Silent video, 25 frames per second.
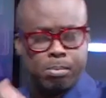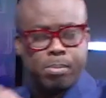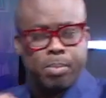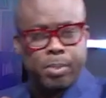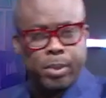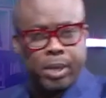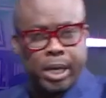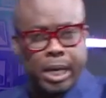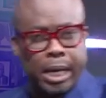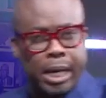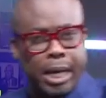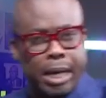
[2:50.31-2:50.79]

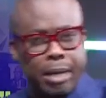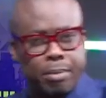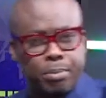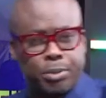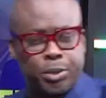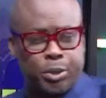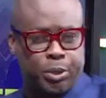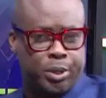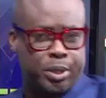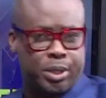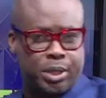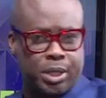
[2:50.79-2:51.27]

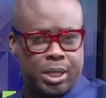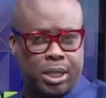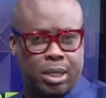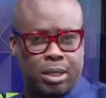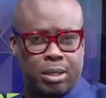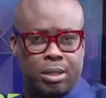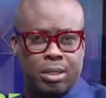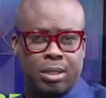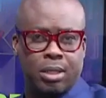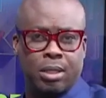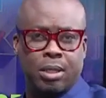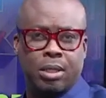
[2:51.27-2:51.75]

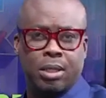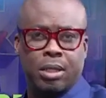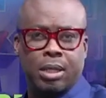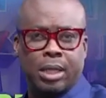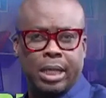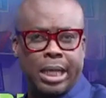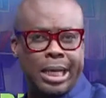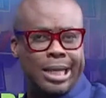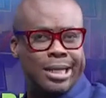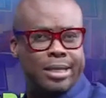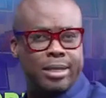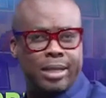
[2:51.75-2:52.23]
judicial,
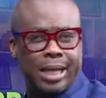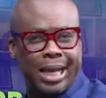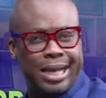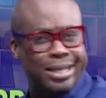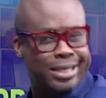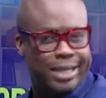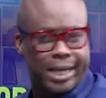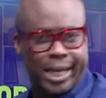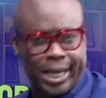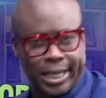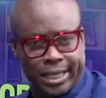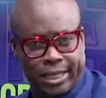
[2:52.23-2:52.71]
and
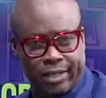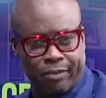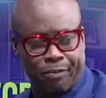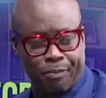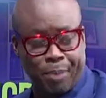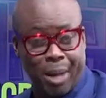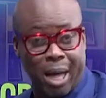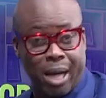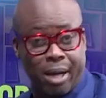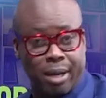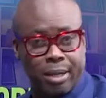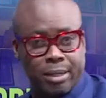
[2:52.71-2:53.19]
executive
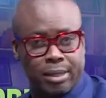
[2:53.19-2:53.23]
powers.